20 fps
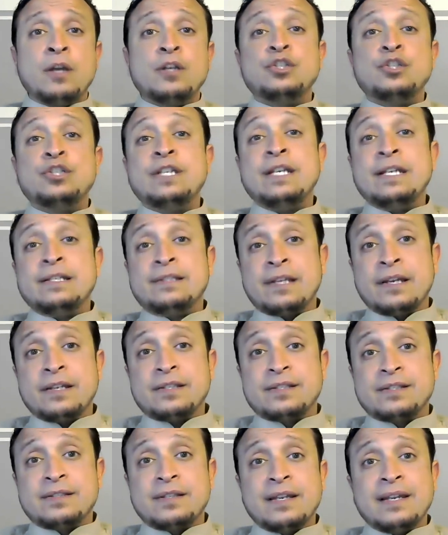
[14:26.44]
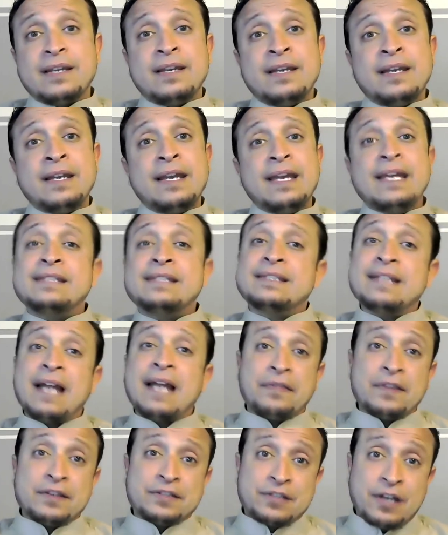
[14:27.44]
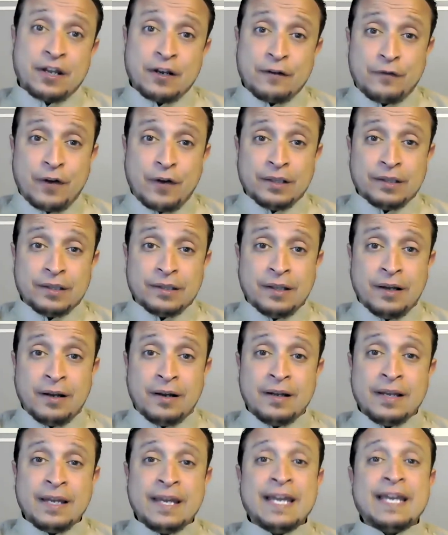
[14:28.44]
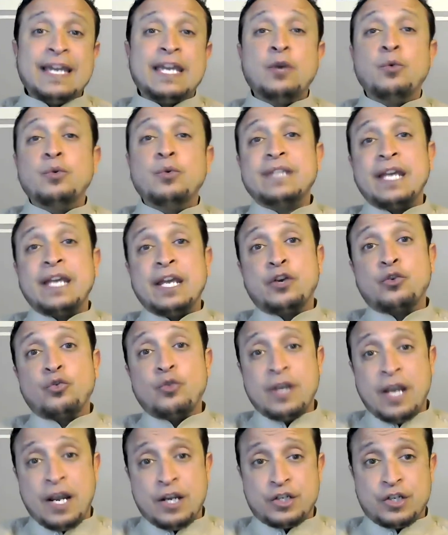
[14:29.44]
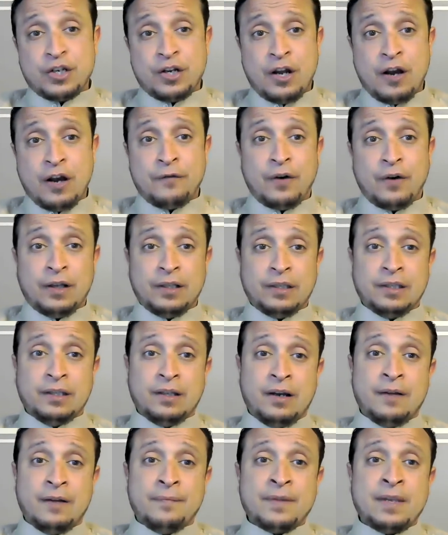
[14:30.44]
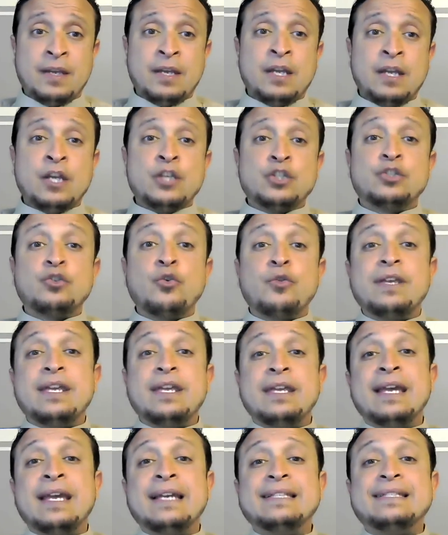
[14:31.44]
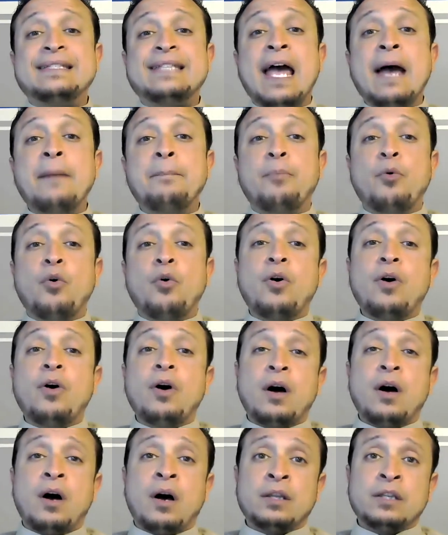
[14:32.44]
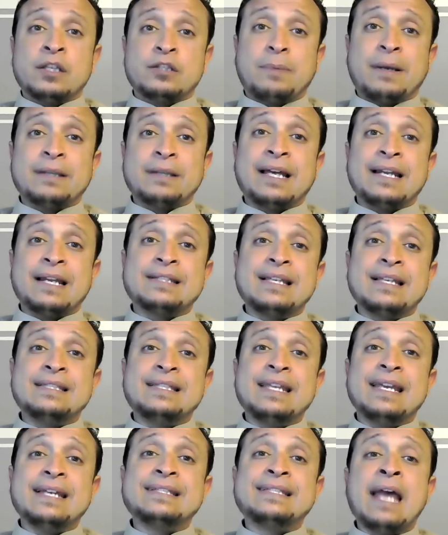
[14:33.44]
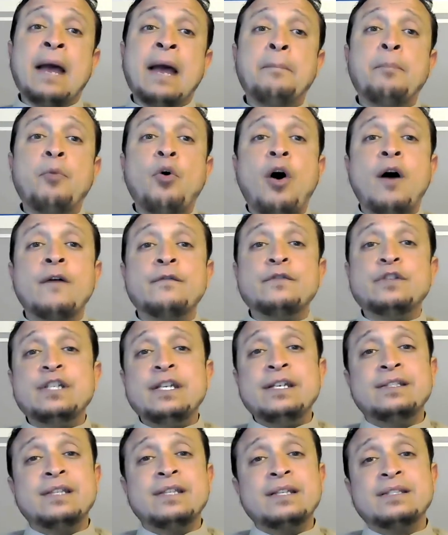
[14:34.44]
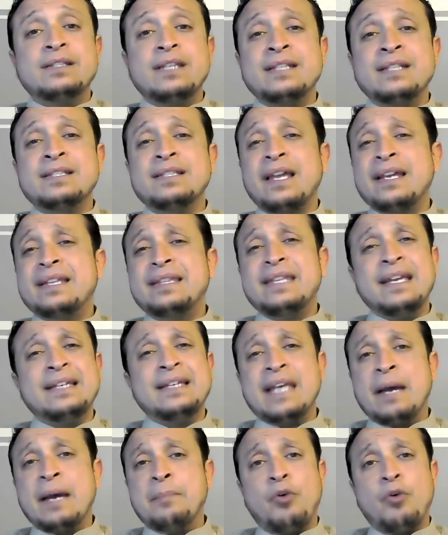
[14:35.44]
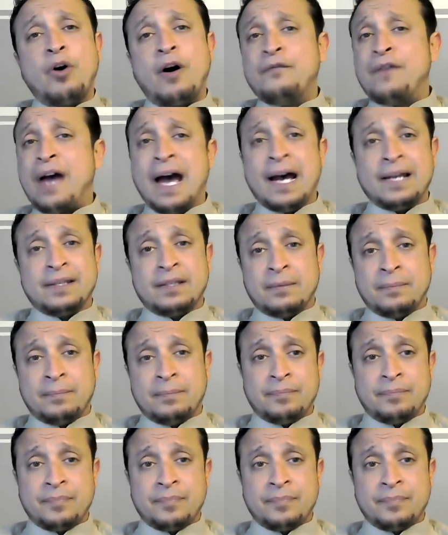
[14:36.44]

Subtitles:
Jesus, is not the son of Allah. He was a creation of Allah. So the example, Allah subhanahu wa ta'ala says, the example of Jesus is like the example of Adam.